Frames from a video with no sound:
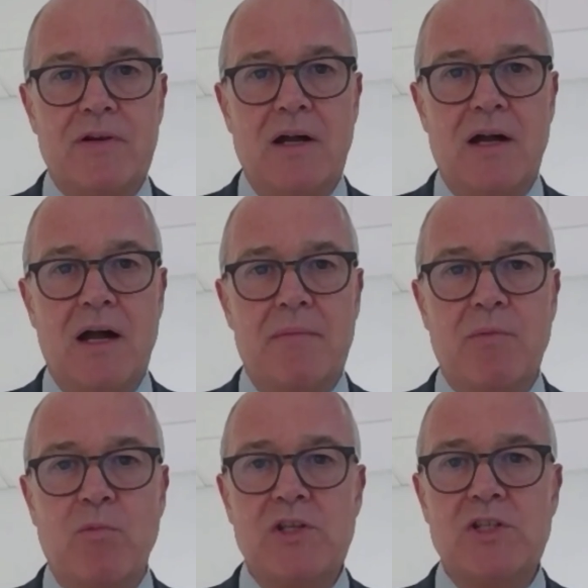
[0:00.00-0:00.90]
I
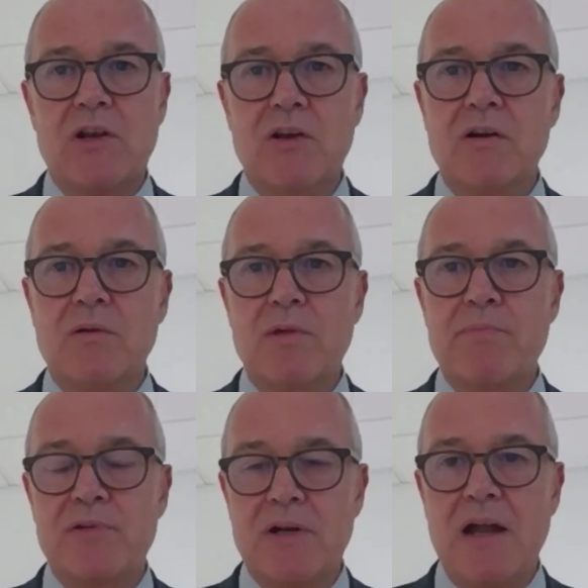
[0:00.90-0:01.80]
mean, we should look with
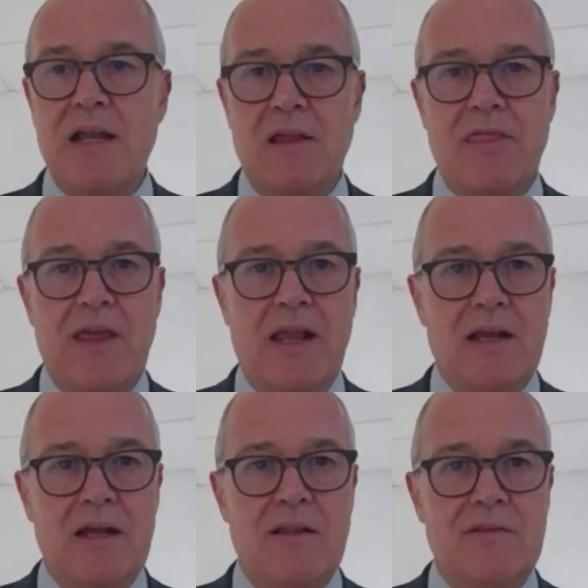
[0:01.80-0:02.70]
pride, I think,
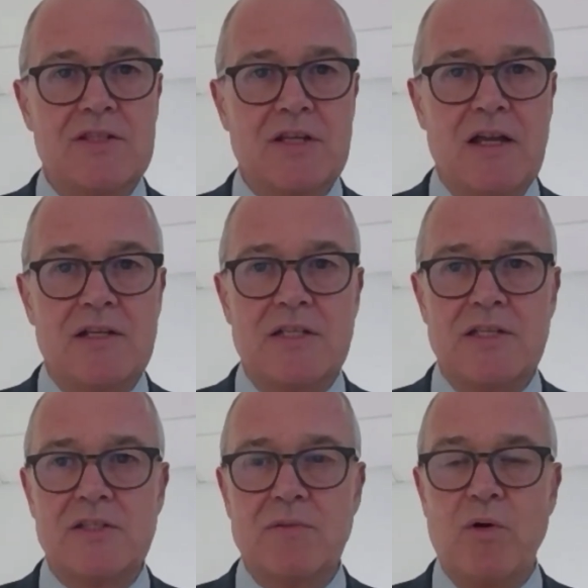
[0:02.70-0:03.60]
at the
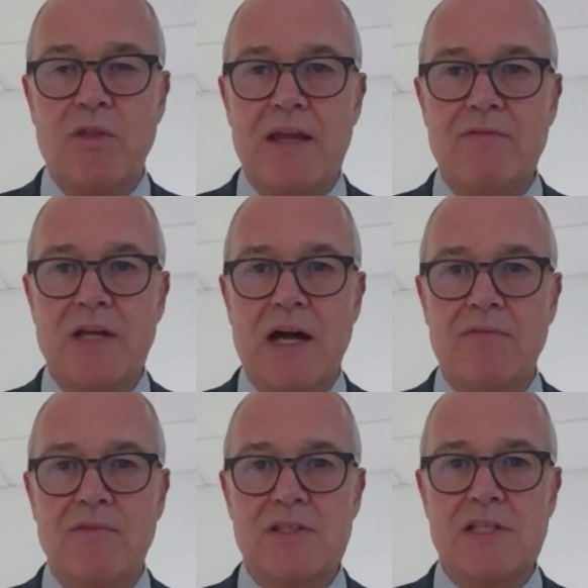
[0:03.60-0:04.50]
scientists and what they've
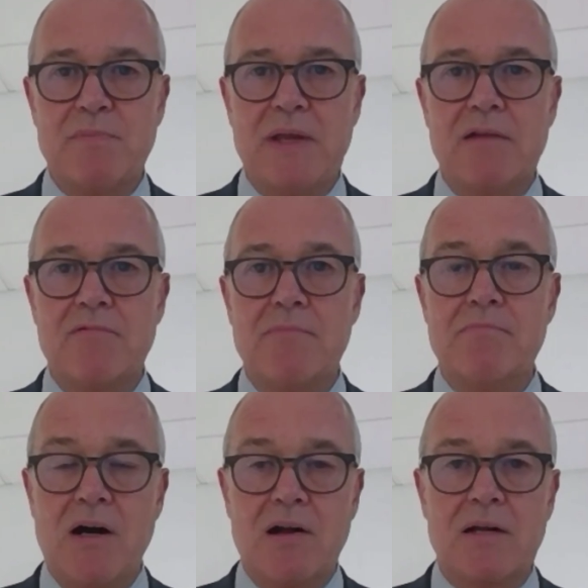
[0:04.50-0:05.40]
done. This has been a
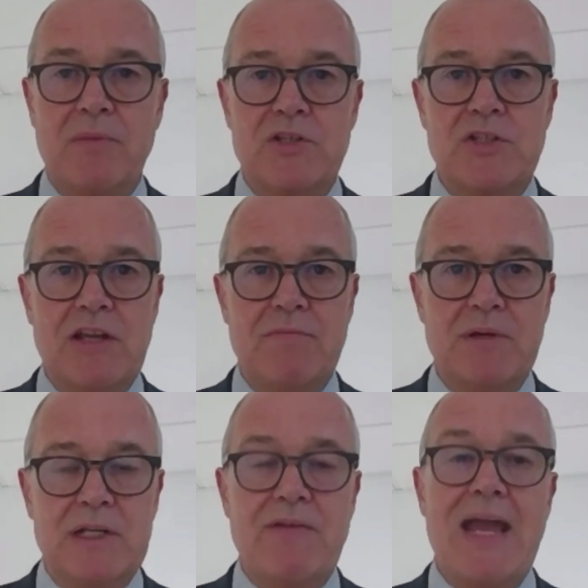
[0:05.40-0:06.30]
remarkable
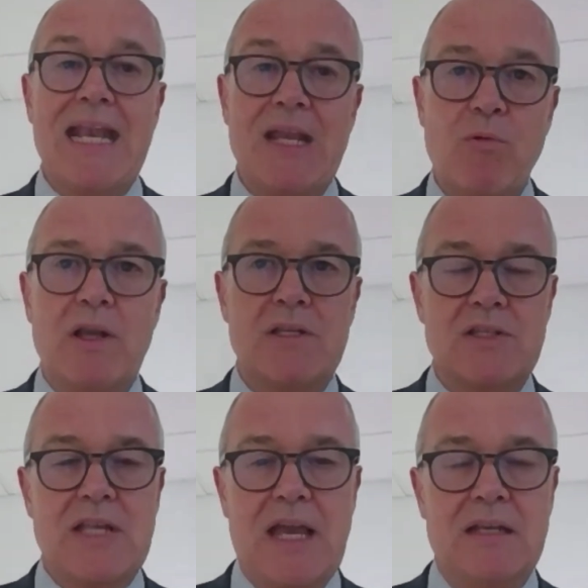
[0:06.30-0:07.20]
achievement. If anyone had
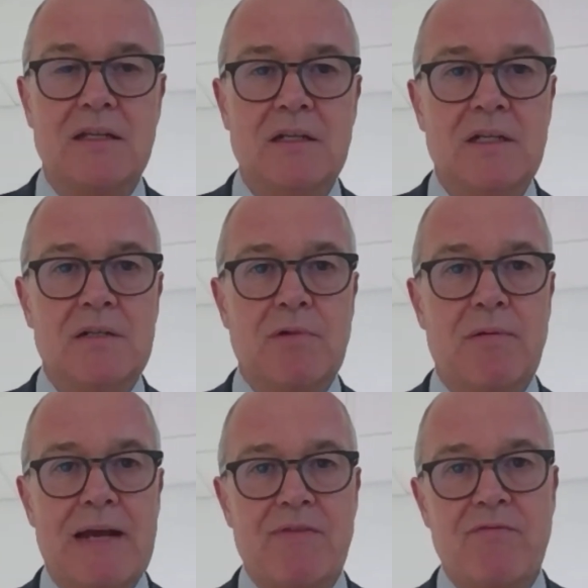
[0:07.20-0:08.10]
said we would
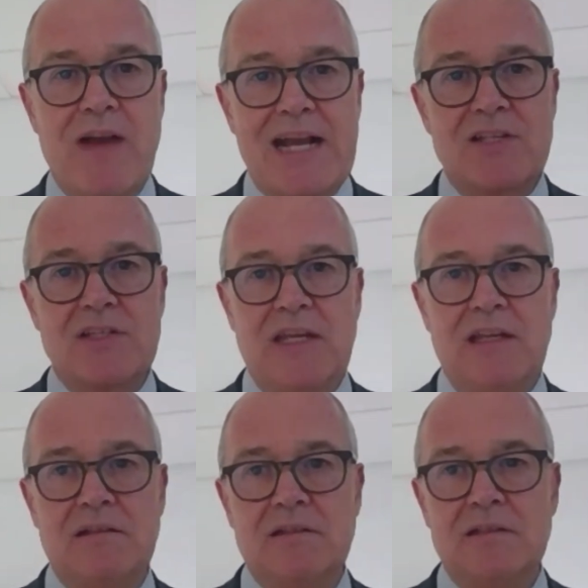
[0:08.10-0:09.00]
have a
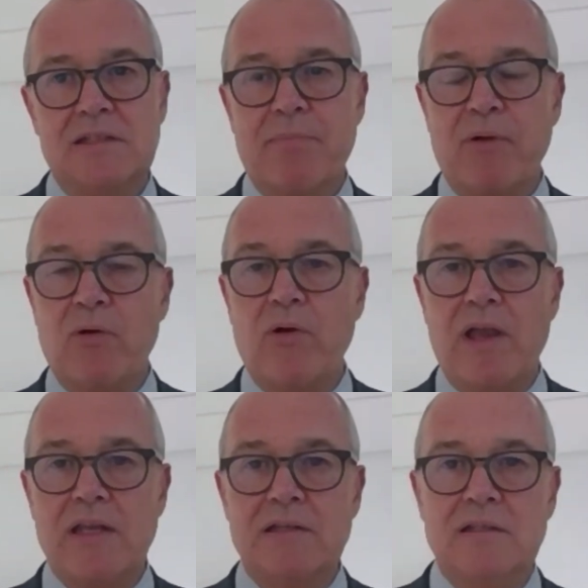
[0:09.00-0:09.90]
vaccine
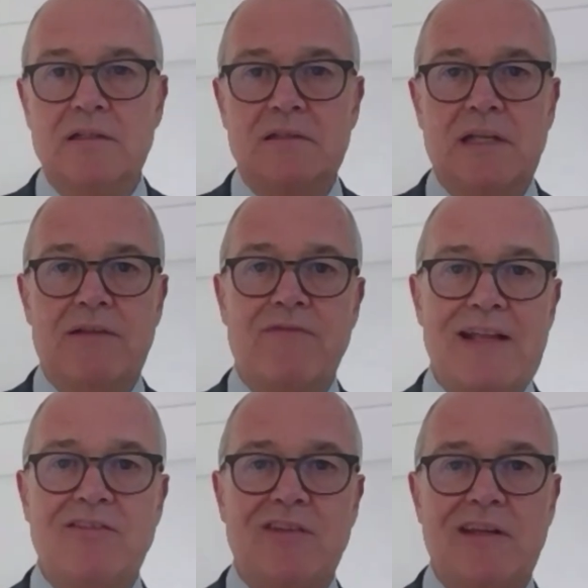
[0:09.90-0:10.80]
deployed,
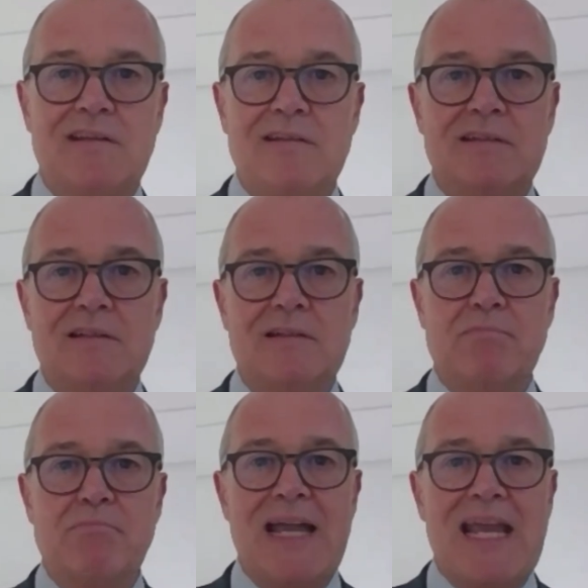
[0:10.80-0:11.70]
invented,
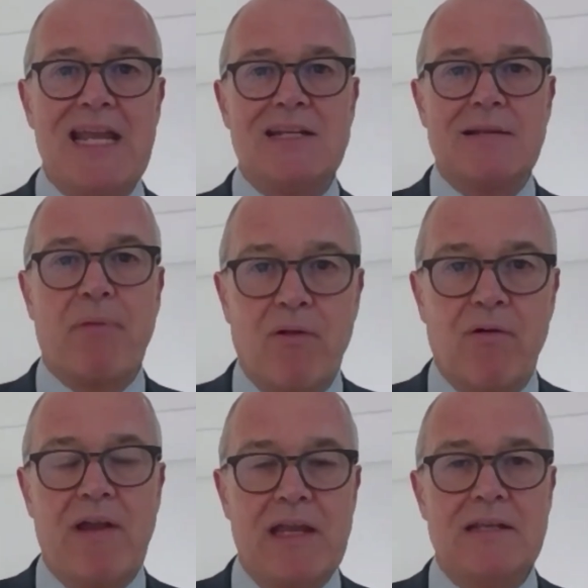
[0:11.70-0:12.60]
made,
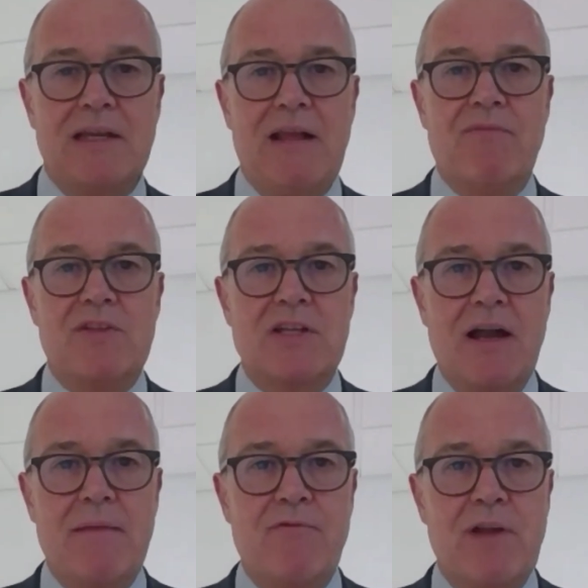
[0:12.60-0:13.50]
deployed in the
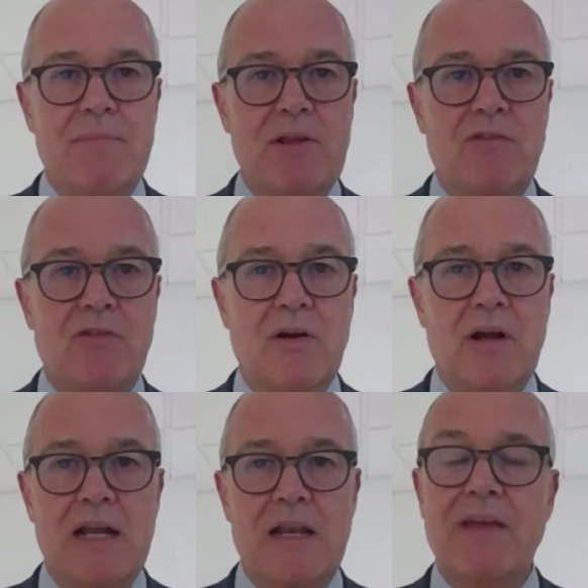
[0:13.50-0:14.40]
time frame it took,
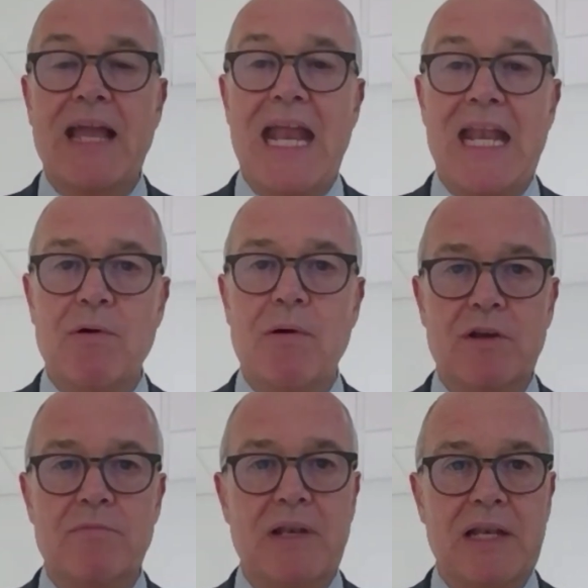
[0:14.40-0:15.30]
I don't think anyone would
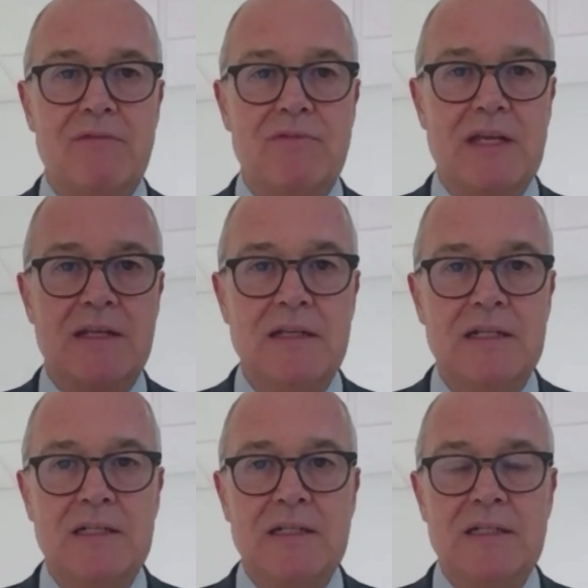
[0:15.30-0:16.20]
have believed it.
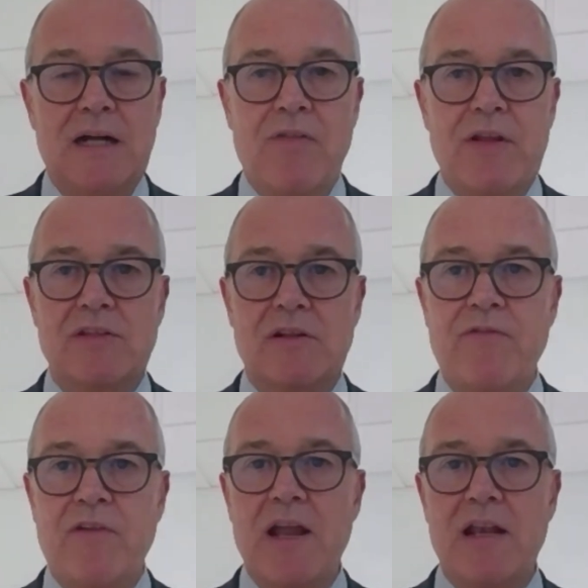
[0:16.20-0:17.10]
I think to
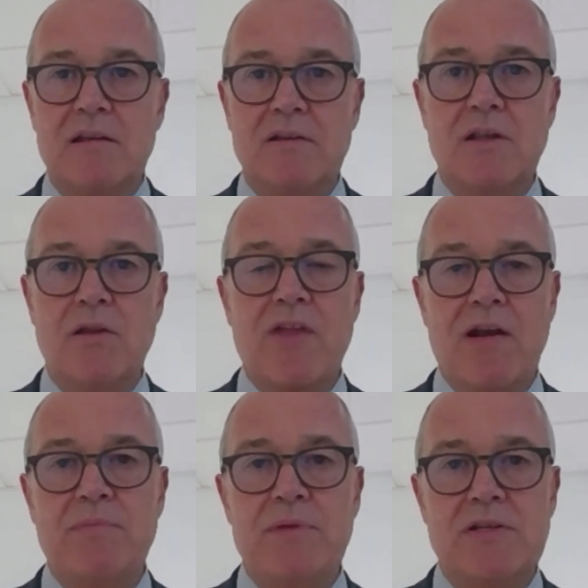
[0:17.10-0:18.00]
find new
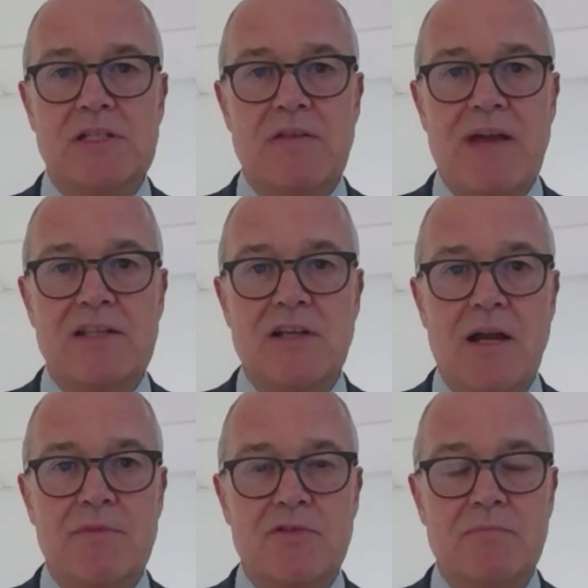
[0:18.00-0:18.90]
therapeutics in that
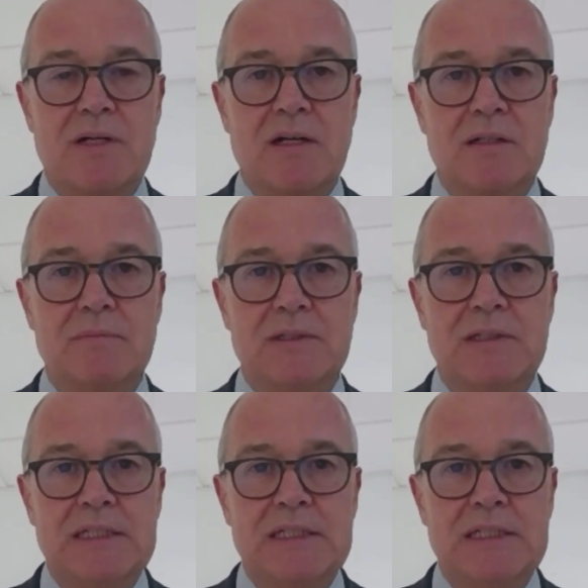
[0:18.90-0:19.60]
time is remarkable.